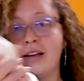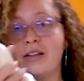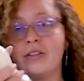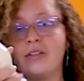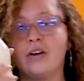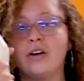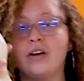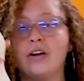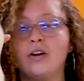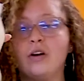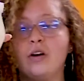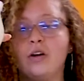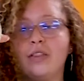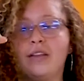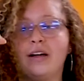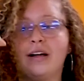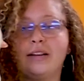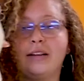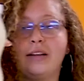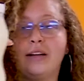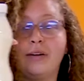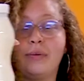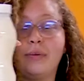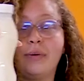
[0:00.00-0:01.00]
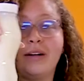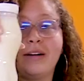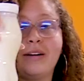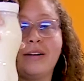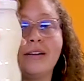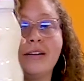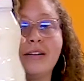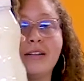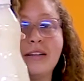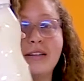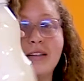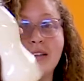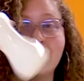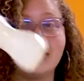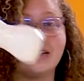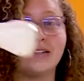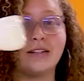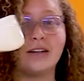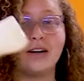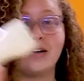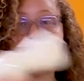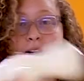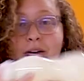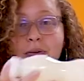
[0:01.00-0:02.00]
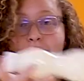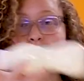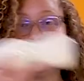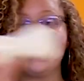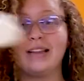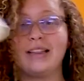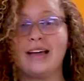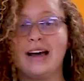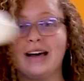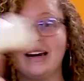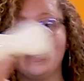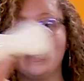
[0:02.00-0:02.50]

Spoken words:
Look at all that liquid. See how liquidy that